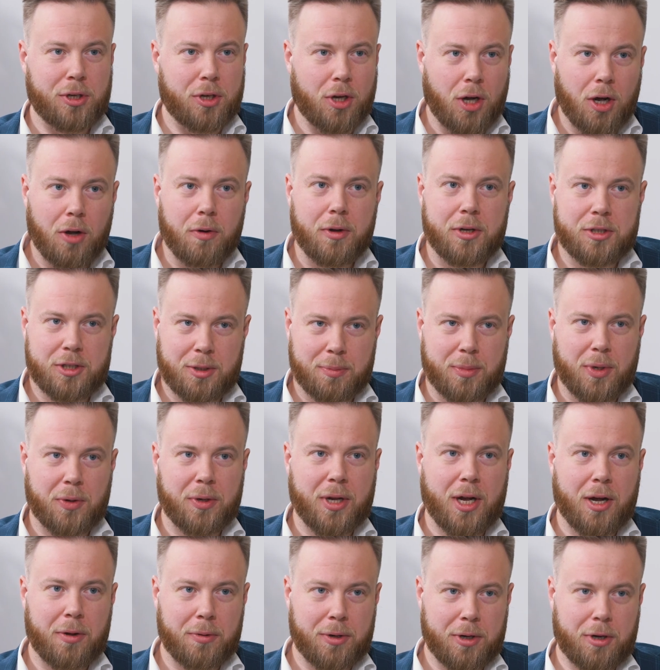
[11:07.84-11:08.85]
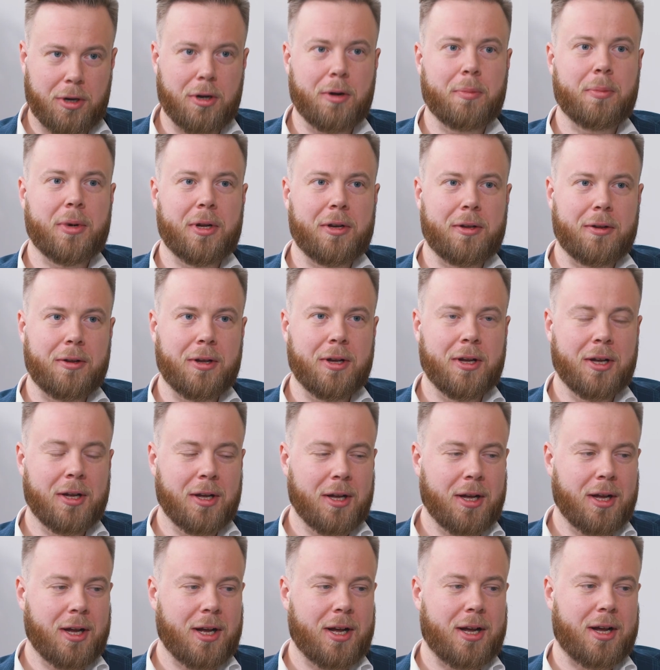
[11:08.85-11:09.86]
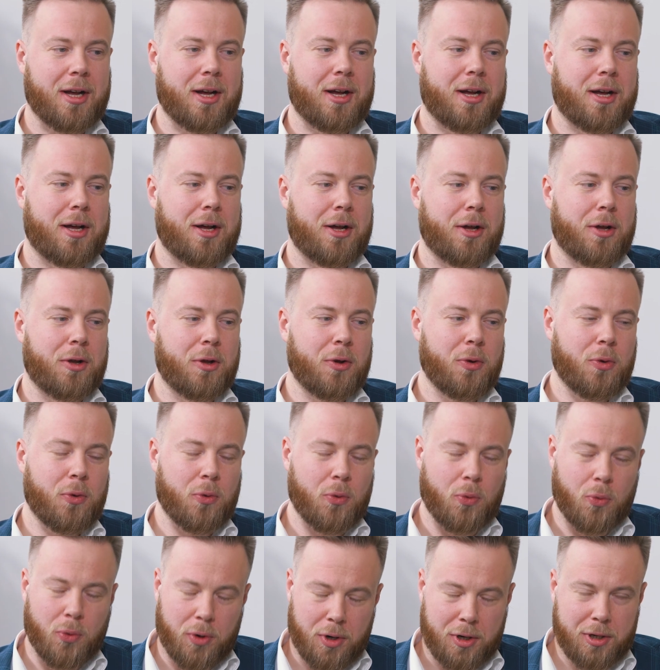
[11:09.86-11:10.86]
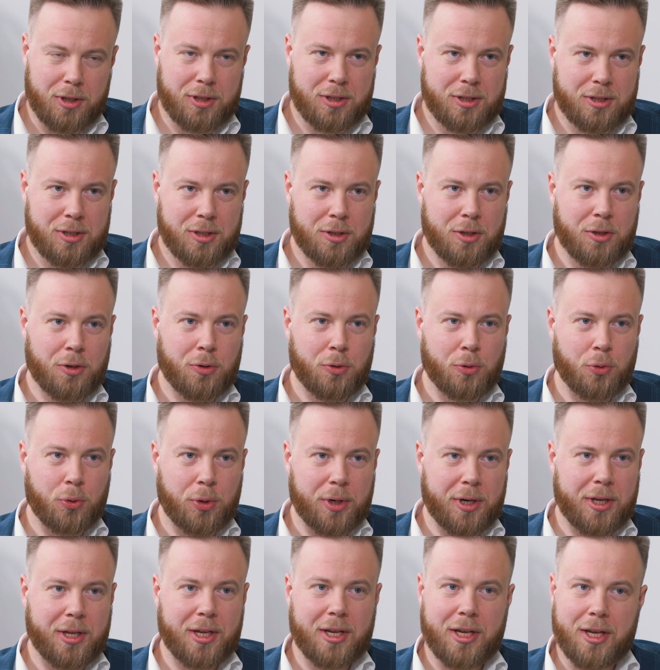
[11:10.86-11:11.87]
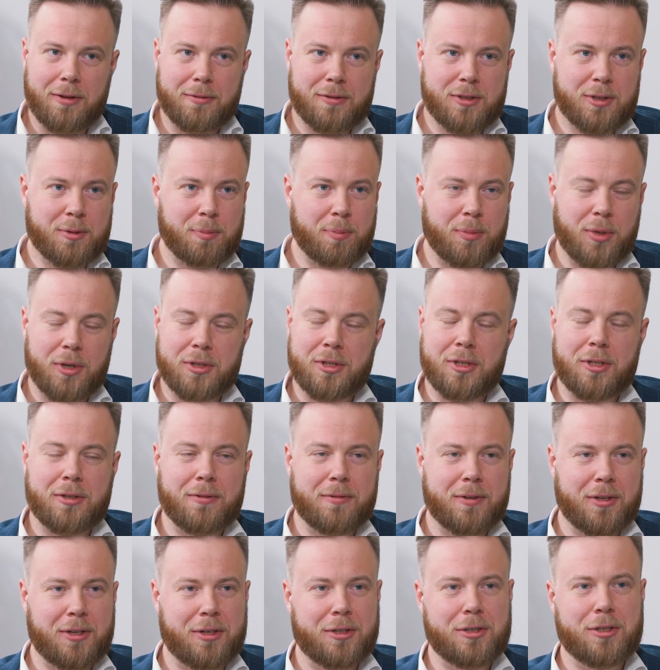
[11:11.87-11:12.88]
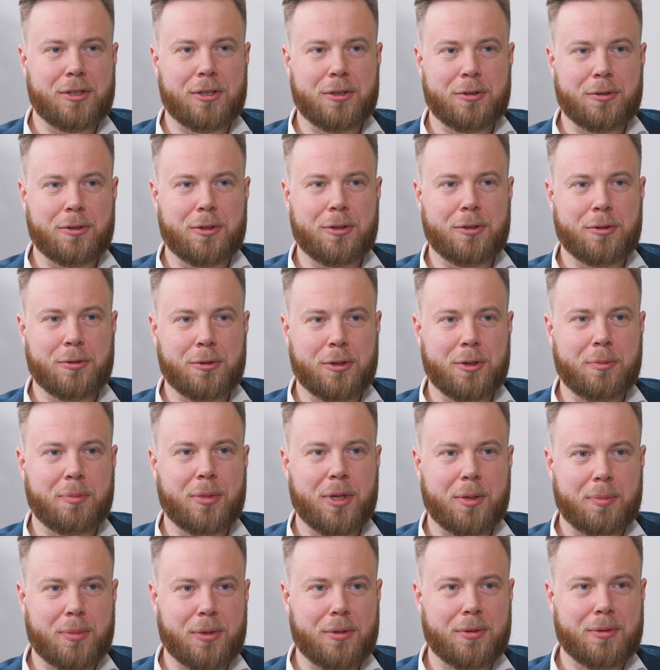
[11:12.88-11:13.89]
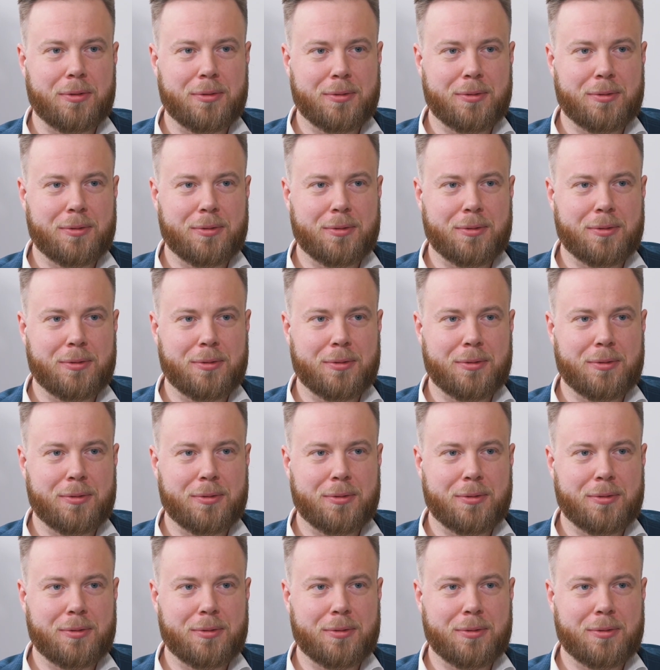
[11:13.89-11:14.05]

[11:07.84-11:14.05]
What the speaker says: knowledge about how the company works really gives positive energy to the people.